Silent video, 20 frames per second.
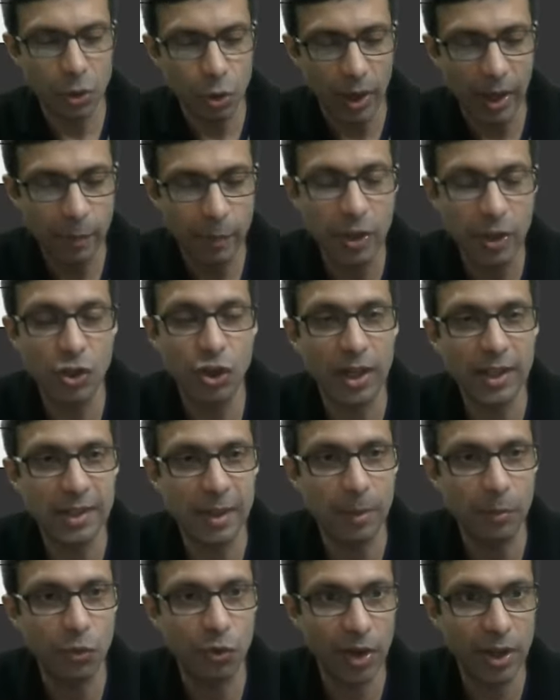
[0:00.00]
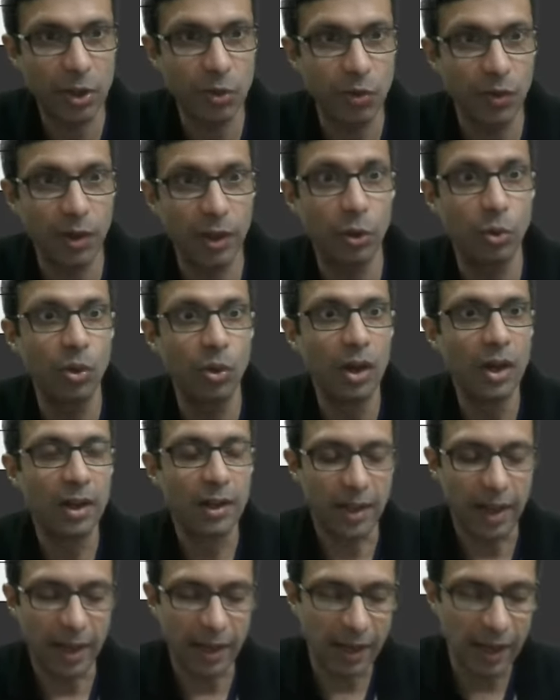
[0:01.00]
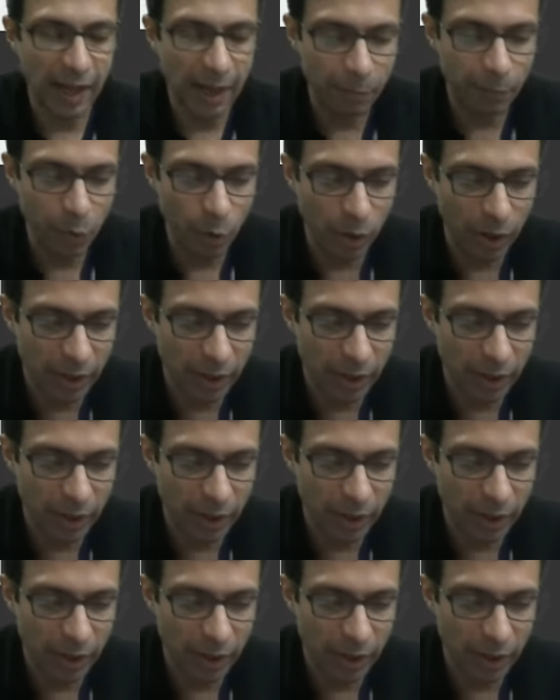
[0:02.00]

So let me share some tricks with you that will help you